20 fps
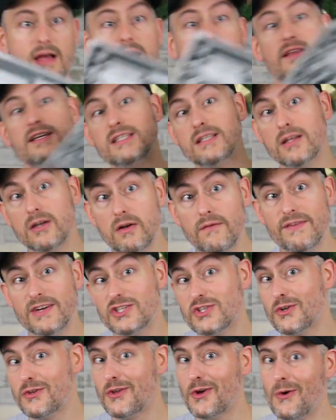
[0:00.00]
This little
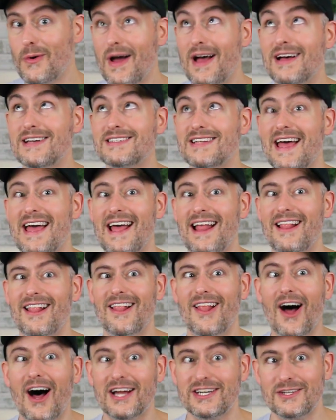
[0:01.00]
adventure, though, has a
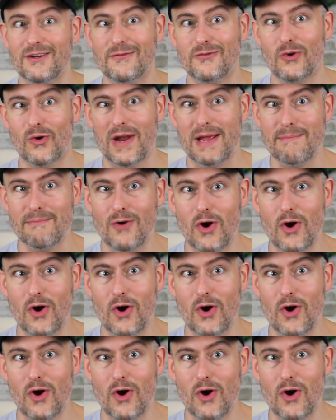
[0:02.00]
lot of great